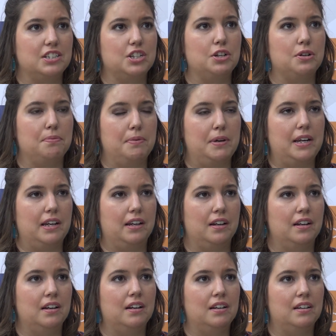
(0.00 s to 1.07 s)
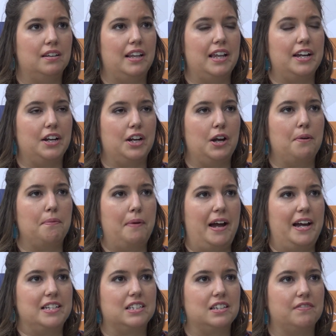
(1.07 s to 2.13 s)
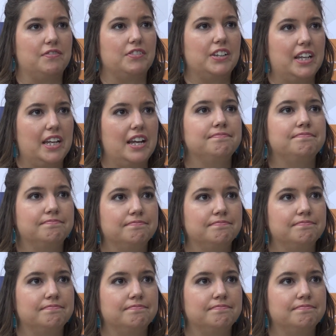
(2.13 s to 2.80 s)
to be let go passively